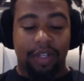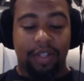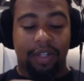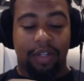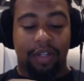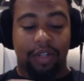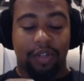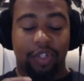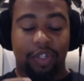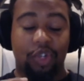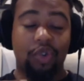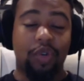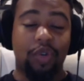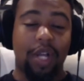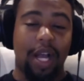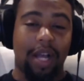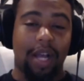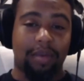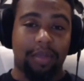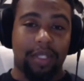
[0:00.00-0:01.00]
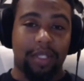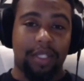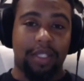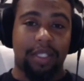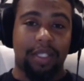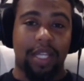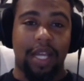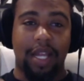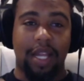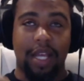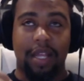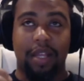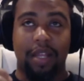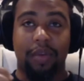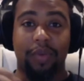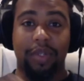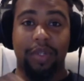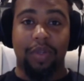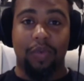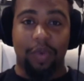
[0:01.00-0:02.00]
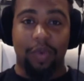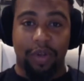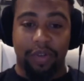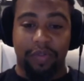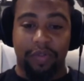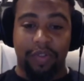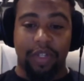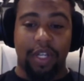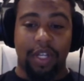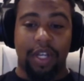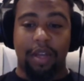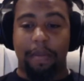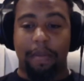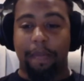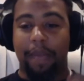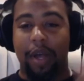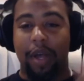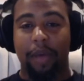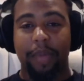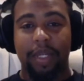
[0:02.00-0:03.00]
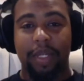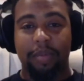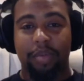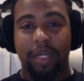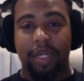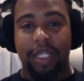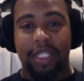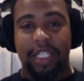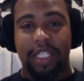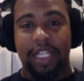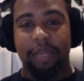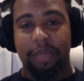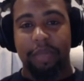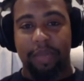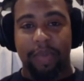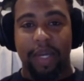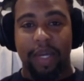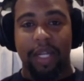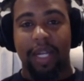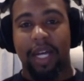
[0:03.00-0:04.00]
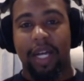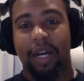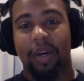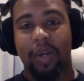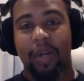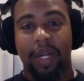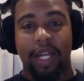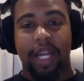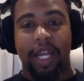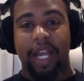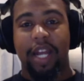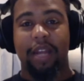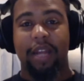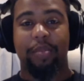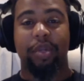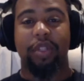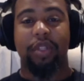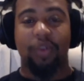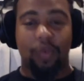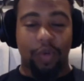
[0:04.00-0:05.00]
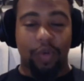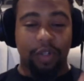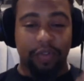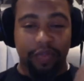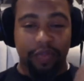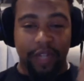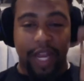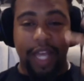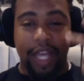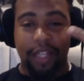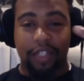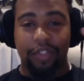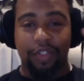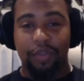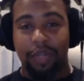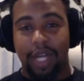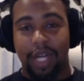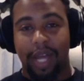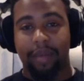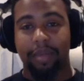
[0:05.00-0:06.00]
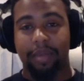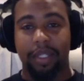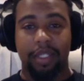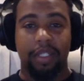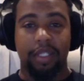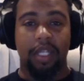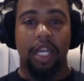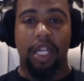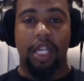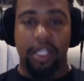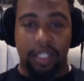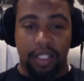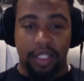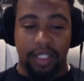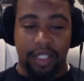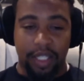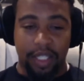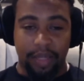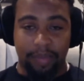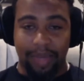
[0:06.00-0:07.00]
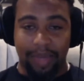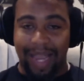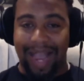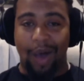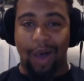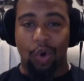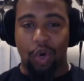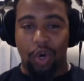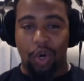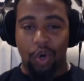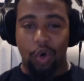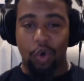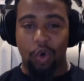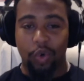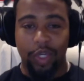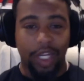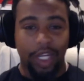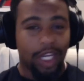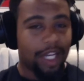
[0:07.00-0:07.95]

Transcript: There are 2 goblins, and then there was a wolf. Melman put a sleep spell out, and it put the wolf and the 2 goblins to sleep, out cold.